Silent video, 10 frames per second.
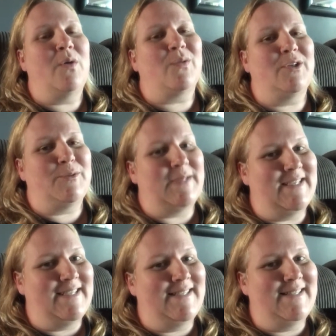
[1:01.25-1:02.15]
which
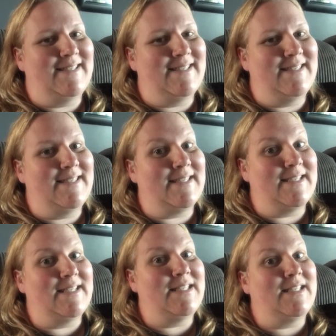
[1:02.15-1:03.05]
means
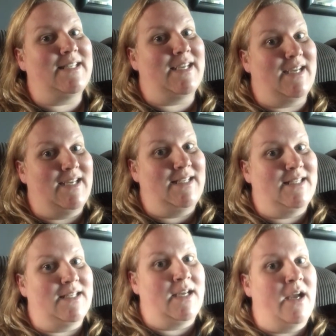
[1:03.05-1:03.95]
tonight